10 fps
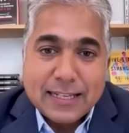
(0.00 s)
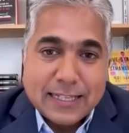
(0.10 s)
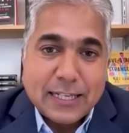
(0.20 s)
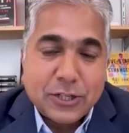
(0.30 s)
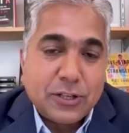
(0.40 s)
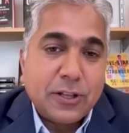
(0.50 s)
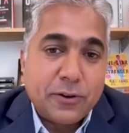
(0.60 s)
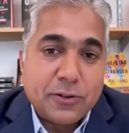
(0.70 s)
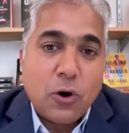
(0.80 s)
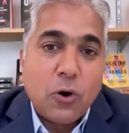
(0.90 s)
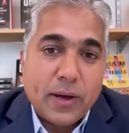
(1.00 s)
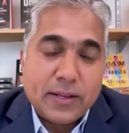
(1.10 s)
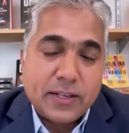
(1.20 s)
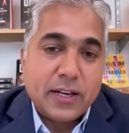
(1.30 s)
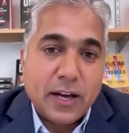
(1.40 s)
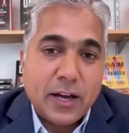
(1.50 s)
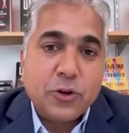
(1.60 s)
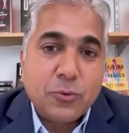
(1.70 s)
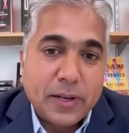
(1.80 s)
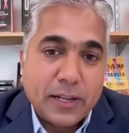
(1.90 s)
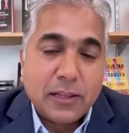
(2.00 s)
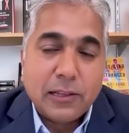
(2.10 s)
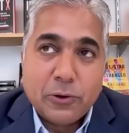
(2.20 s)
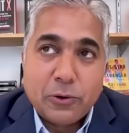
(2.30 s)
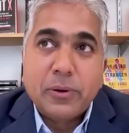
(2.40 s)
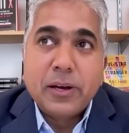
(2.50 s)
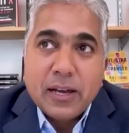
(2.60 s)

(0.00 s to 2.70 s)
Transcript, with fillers: decision, there's always a, a human in the loop.